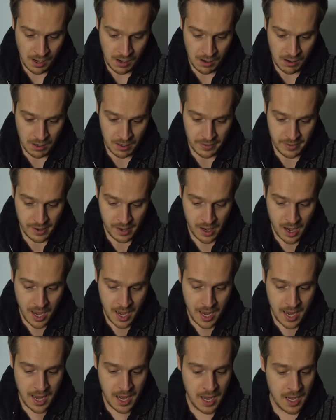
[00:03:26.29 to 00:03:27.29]
Are there
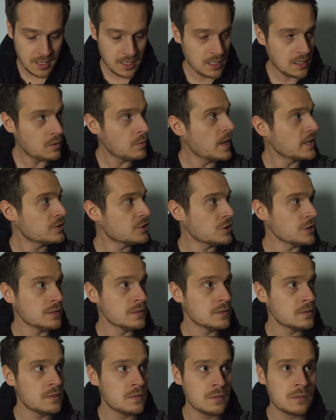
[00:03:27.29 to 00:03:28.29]
any
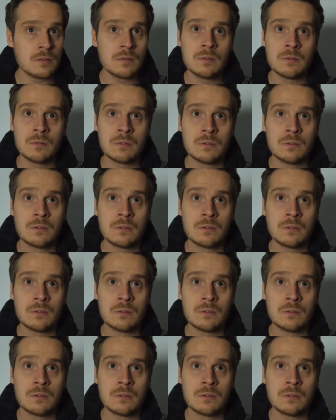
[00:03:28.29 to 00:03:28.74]
questions?